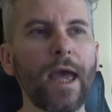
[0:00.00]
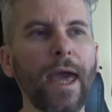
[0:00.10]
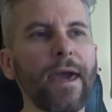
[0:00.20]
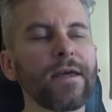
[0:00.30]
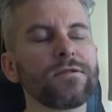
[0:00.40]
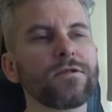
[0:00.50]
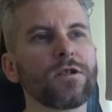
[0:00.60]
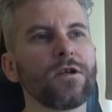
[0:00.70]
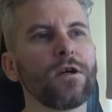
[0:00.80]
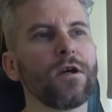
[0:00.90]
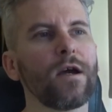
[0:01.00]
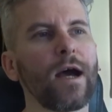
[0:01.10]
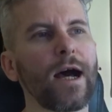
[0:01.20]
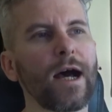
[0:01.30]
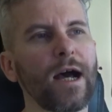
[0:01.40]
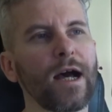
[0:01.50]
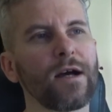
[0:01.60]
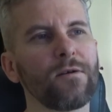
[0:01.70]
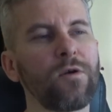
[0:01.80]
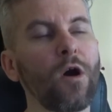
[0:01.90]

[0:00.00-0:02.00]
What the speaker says: and I